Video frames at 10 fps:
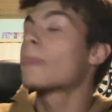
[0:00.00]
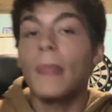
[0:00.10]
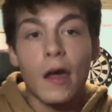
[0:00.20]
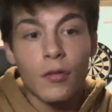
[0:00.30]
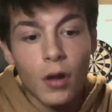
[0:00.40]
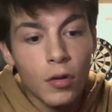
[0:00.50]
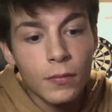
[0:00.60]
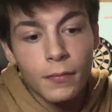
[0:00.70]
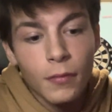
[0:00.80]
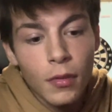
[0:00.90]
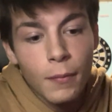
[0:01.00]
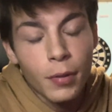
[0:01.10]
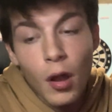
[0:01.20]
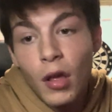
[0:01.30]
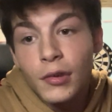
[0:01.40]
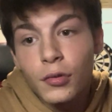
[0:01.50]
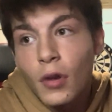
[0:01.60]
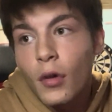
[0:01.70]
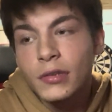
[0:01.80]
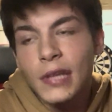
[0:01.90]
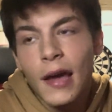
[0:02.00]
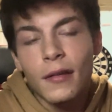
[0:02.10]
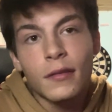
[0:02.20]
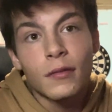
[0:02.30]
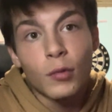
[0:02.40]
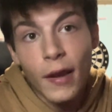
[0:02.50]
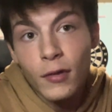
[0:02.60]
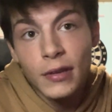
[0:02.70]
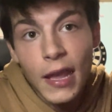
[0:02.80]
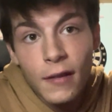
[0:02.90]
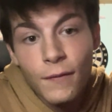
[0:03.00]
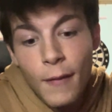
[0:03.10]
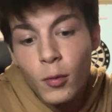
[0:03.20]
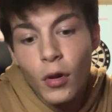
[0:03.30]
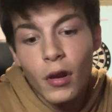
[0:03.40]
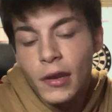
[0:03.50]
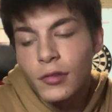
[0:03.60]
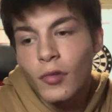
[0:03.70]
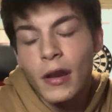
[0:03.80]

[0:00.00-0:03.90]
I don't know. But all I do know is that whatever day in February it is right